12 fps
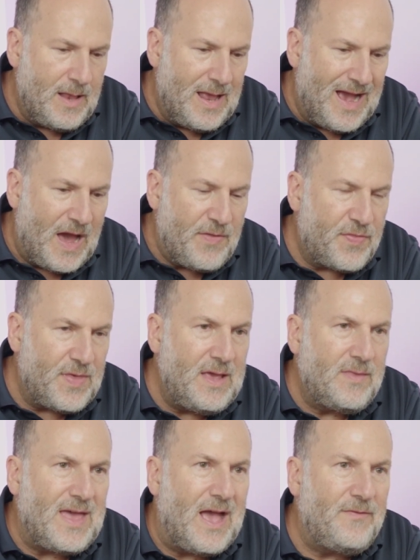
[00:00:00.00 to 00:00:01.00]
I
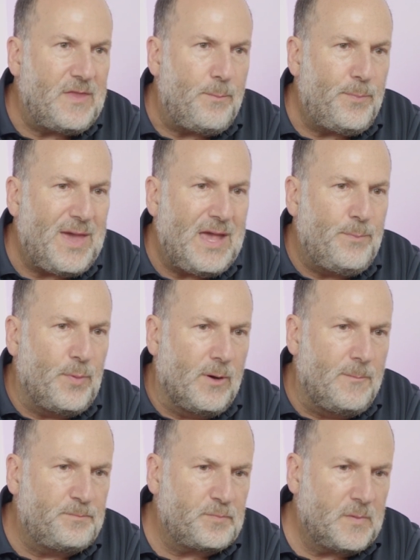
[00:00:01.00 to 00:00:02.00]
think that the
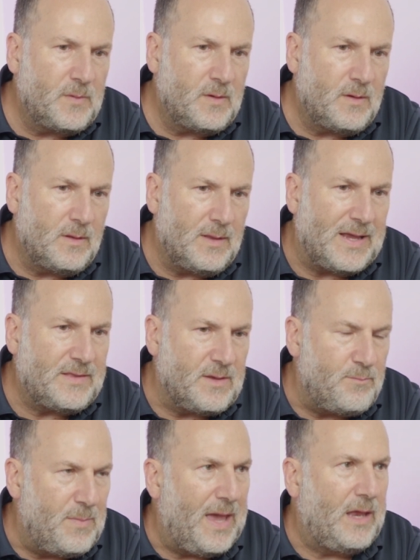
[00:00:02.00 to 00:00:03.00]
people like
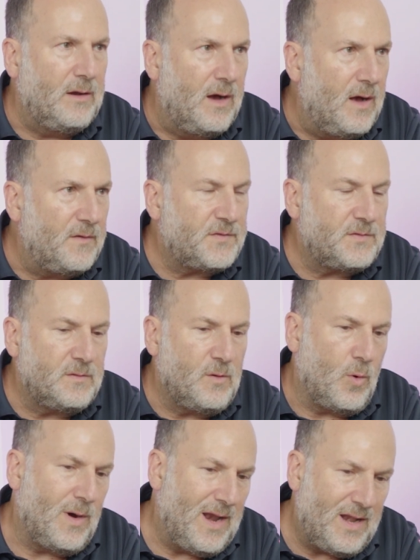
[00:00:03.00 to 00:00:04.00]
the Madoffs
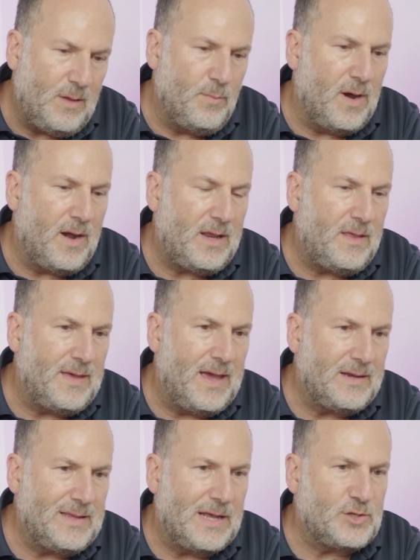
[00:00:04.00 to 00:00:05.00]
or anybody
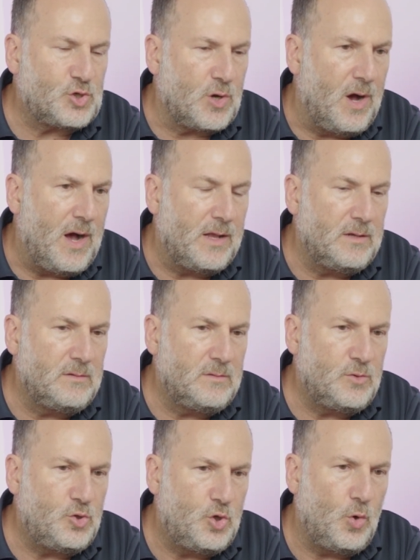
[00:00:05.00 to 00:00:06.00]
that gets caught
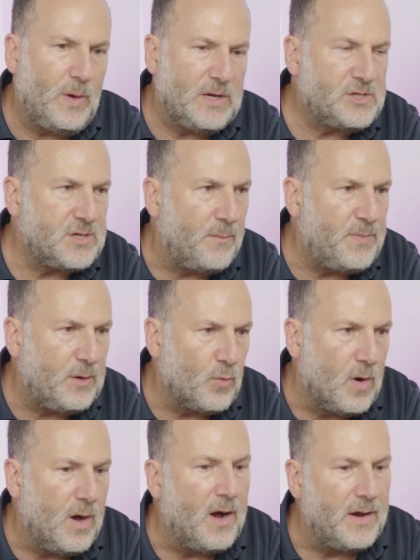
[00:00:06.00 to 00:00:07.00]
doing something
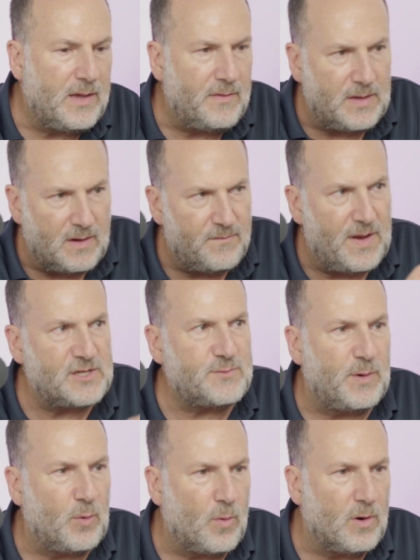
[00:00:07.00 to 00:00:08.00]
wrong in the
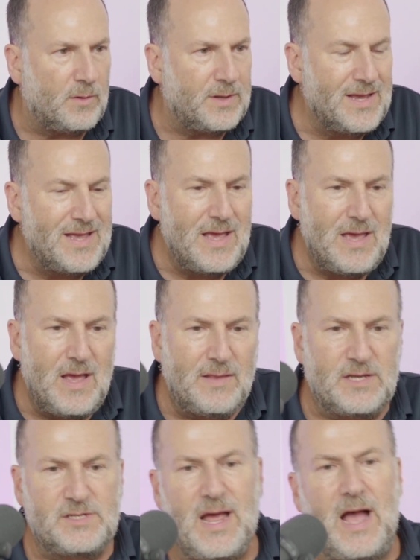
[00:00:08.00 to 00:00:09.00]
investment world
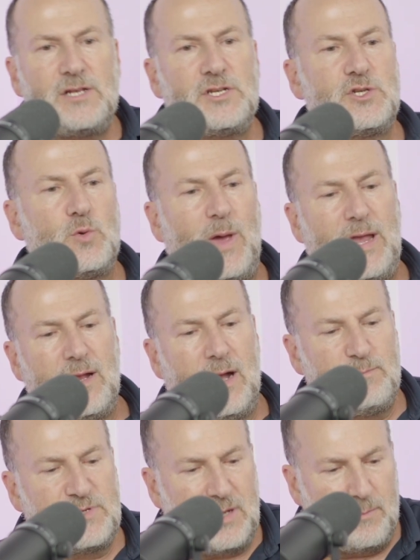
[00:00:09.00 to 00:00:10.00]
does not just wake
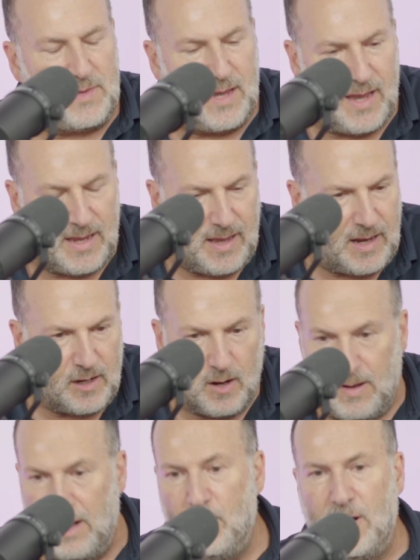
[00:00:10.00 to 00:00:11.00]
up someday and
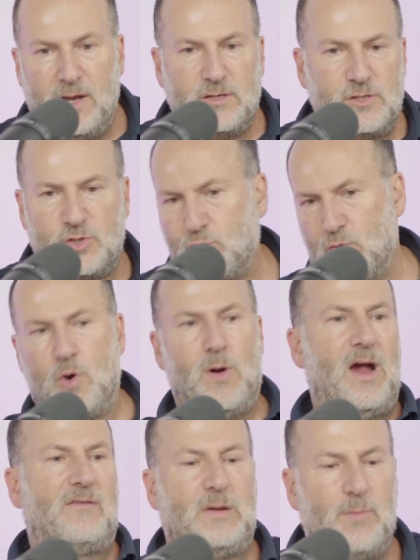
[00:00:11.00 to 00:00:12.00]
go, I'm going to
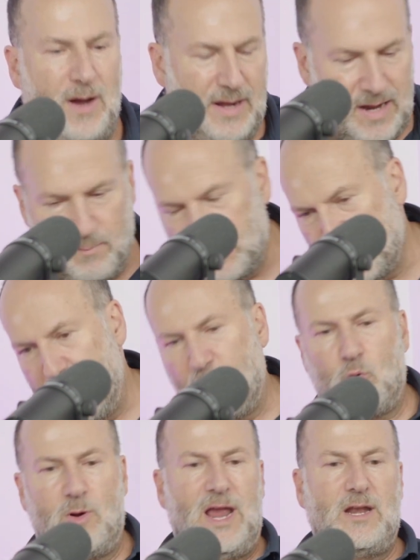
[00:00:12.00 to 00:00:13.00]
screw everybody. I'm just going
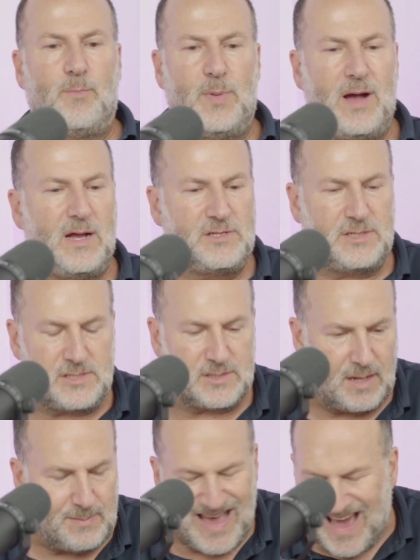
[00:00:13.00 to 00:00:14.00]
to create a Ponzi
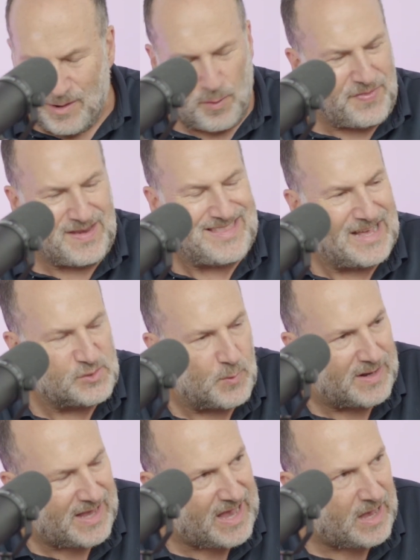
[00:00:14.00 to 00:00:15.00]
scheme. I don't think that's
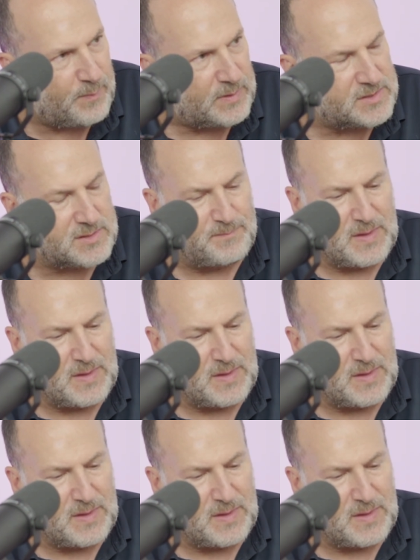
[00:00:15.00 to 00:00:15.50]
what happens.